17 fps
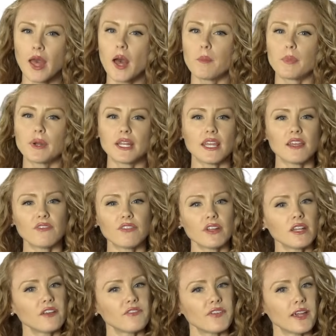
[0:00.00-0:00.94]
But even
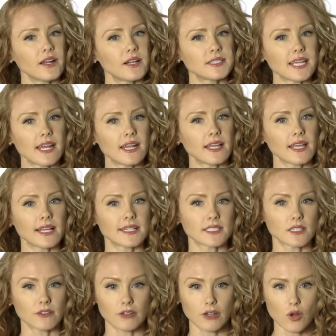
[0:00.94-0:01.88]
if annotating
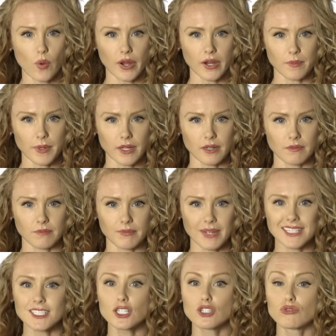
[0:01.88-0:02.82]
isn't a requirement,
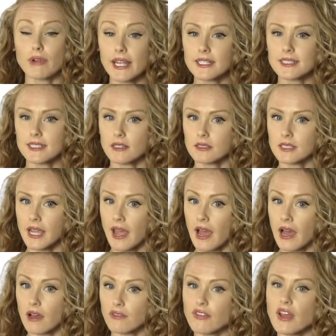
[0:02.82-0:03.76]
it's a great skill to
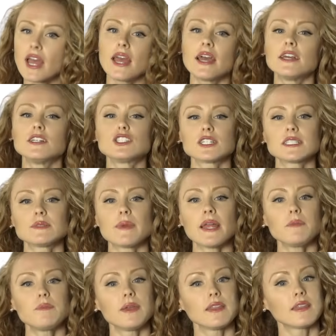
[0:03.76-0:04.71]
have and just
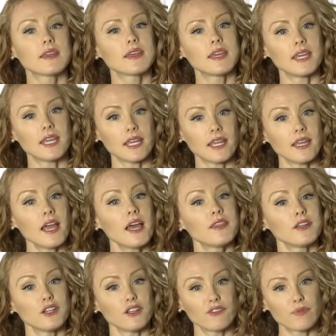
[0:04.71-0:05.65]
might be the key
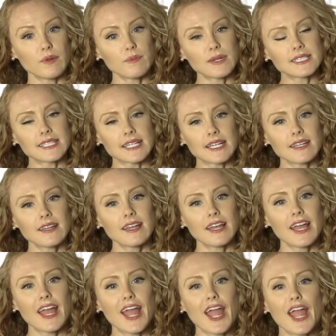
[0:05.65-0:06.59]
that you've been missing
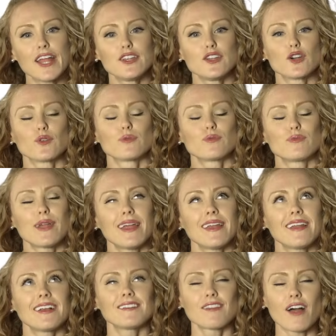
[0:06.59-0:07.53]
in your reading